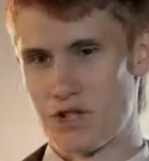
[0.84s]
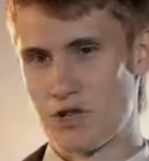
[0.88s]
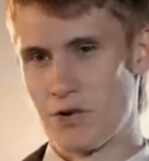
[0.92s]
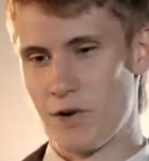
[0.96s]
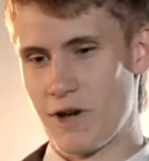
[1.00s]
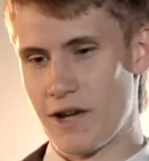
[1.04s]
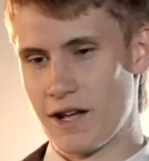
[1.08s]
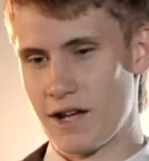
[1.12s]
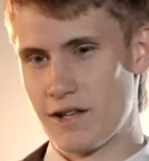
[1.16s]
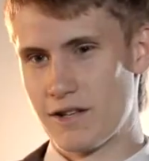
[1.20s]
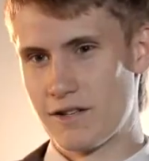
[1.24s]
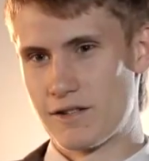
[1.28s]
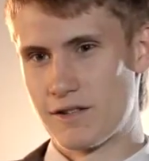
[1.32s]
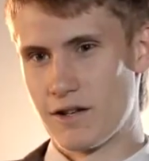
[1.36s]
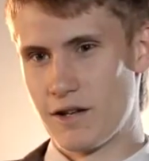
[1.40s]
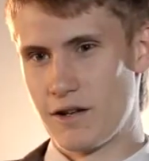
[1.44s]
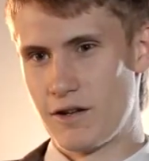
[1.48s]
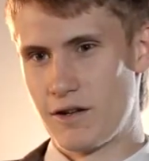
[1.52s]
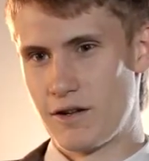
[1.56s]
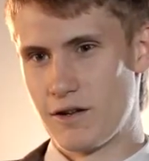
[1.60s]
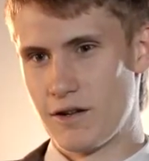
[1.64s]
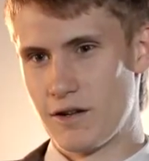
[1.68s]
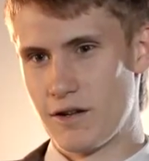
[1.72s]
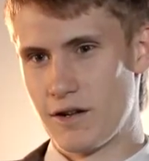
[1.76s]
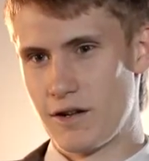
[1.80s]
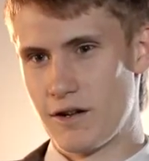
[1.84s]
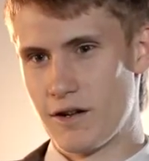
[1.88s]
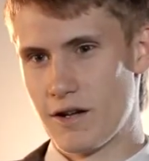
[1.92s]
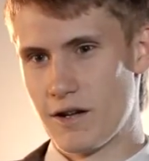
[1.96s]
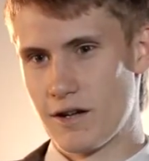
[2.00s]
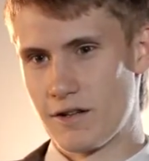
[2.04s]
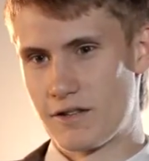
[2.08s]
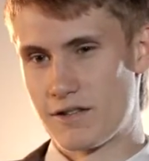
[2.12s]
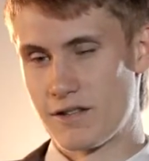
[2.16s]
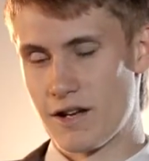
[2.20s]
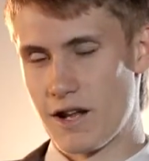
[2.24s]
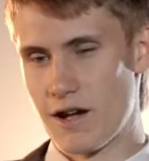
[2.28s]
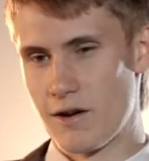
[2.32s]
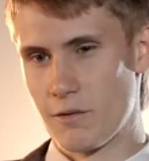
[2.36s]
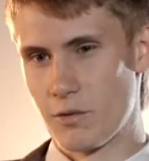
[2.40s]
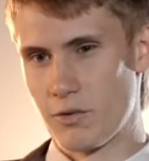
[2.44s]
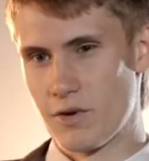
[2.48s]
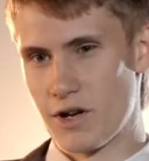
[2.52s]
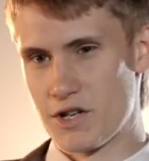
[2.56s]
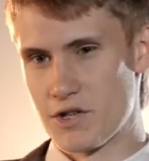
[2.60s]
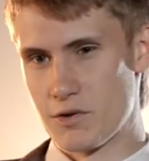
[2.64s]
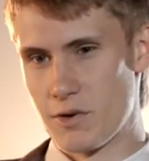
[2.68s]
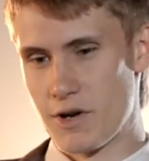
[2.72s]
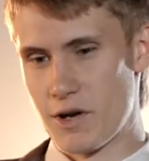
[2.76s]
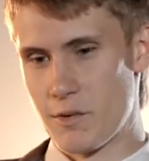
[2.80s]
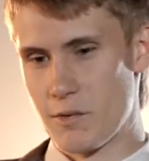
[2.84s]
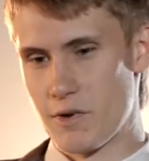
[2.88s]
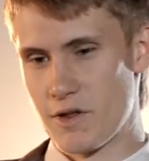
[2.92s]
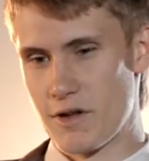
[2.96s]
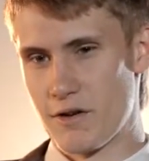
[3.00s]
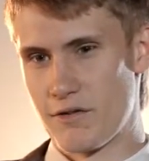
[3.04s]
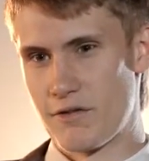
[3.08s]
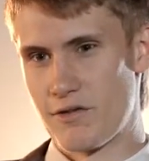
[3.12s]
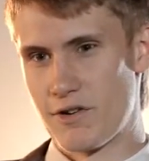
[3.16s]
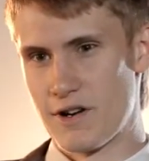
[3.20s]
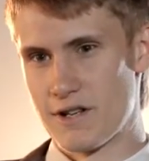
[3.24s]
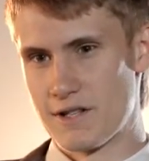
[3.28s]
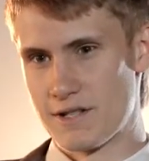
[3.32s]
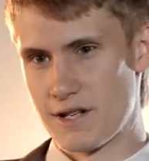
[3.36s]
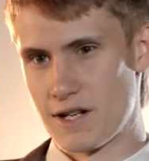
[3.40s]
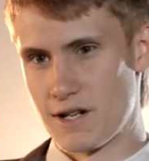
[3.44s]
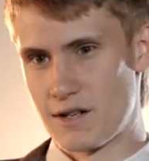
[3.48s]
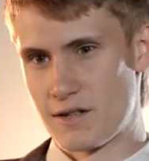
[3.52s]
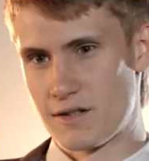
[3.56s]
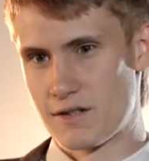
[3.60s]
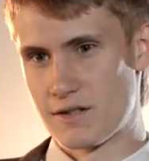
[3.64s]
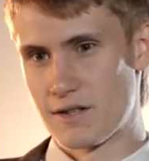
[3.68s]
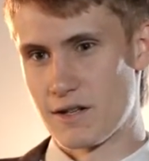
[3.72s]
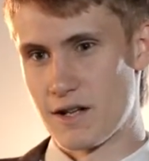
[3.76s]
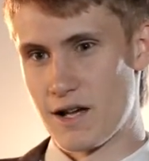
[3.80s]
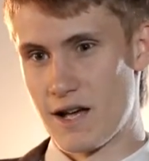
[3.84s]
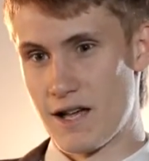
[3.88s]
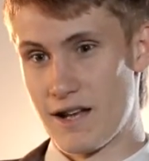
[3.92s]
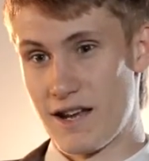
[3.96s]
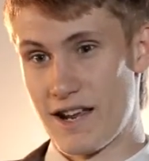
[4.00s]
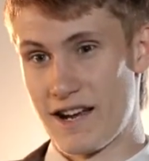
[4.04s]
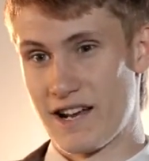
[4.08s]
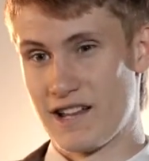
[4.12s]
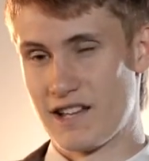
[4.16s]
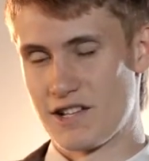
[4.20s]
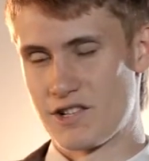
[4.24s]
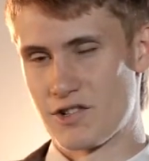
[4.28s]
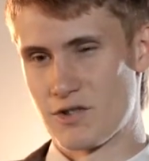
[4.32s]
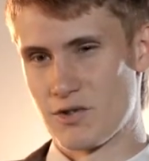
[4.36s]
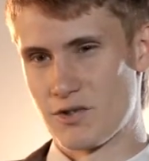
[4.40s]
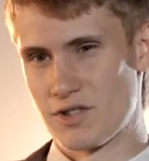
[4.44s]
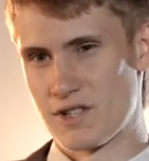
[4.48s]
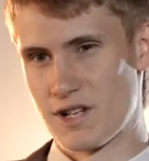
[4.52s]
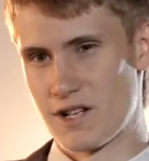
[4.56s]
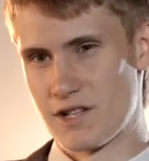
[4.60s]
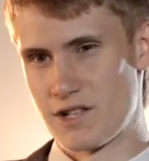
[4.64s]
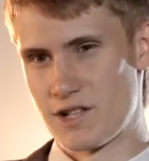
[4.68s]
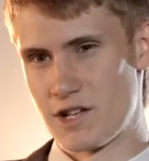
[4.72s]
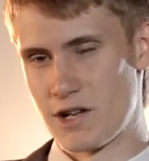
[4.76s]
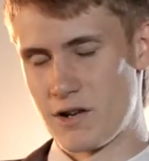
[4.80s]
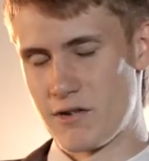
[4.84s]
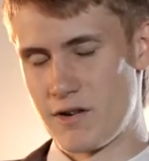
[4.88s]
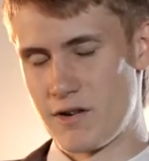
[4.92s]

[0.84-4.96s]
Joshua Higginson, and uh, today I'm graduating with a forensics and analytical science